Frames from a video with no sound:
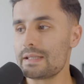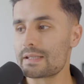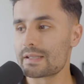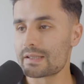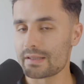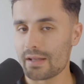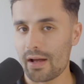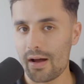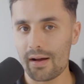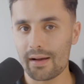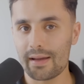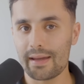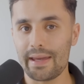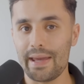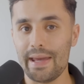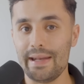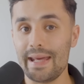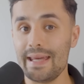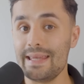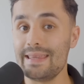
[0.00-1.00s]
be
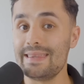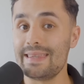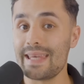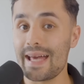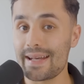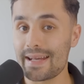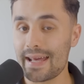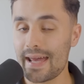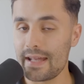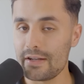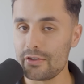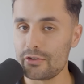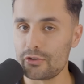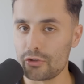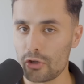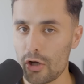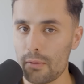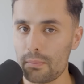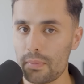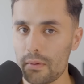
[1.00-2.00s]
stuck in a dead-end
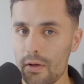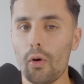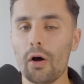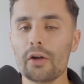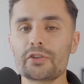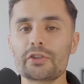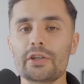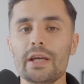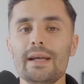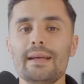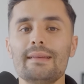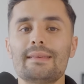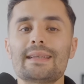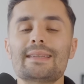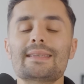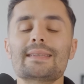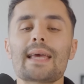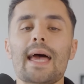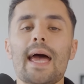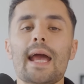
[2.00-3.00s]
job, watching the
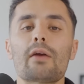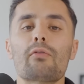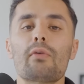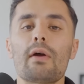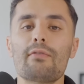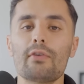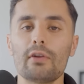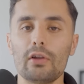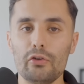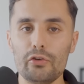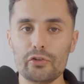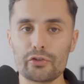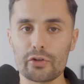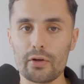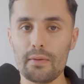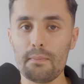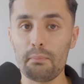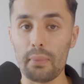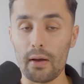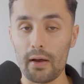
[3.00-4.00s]
tech
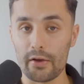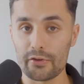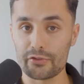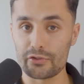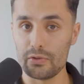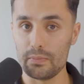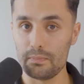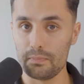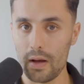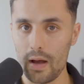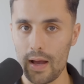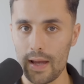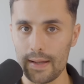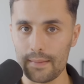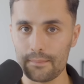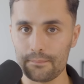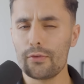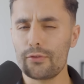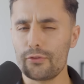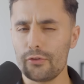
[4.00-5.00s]
revolution pass you by?
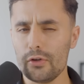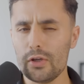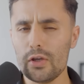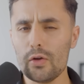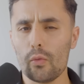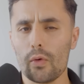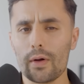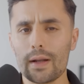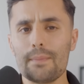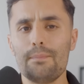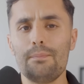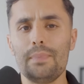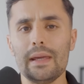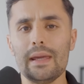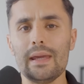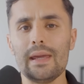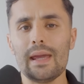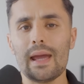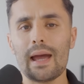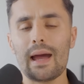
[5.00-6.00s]
Or do you want to
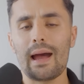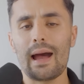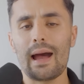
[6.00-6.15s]
be